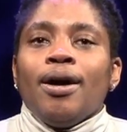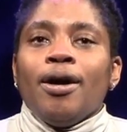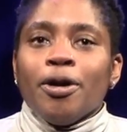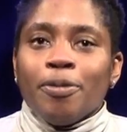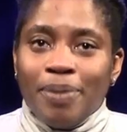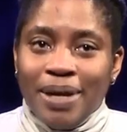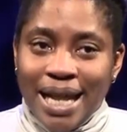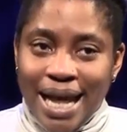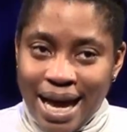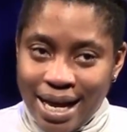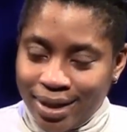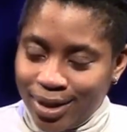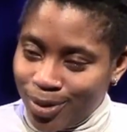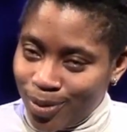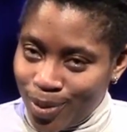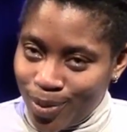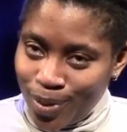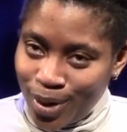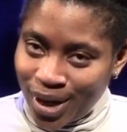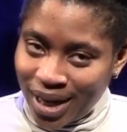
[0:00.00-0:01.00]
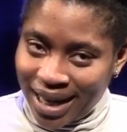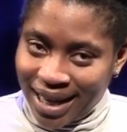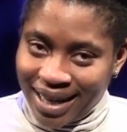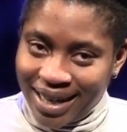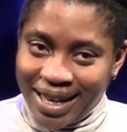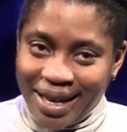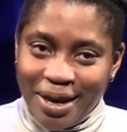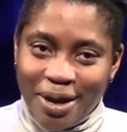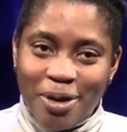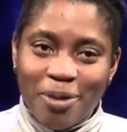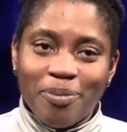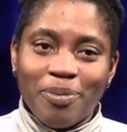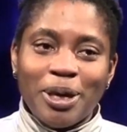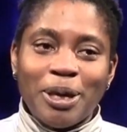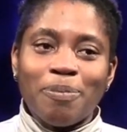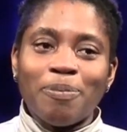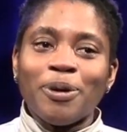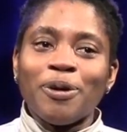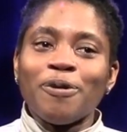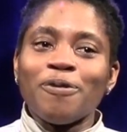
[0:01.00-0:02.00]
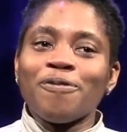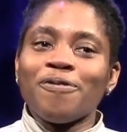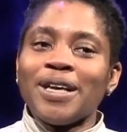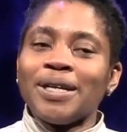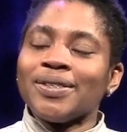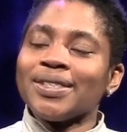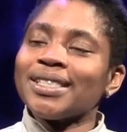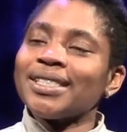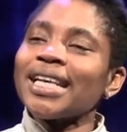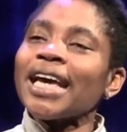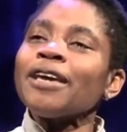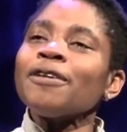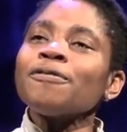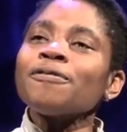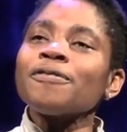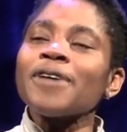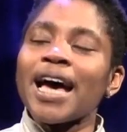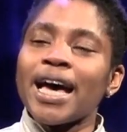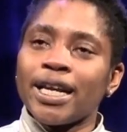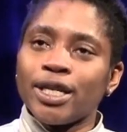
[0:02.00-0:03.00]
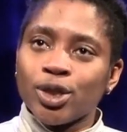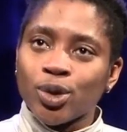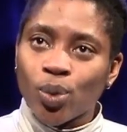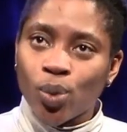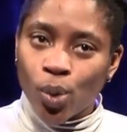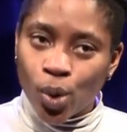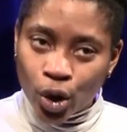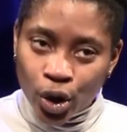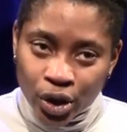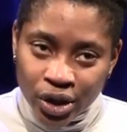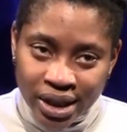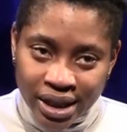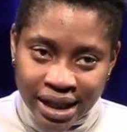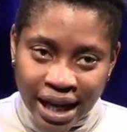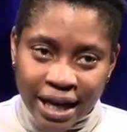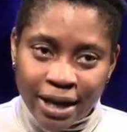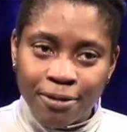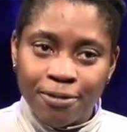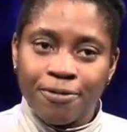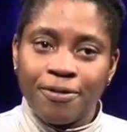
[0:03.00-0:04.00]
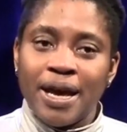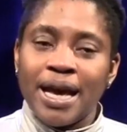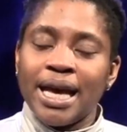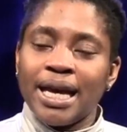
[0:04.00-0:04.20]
Our plans were working. People felt safe and were safe,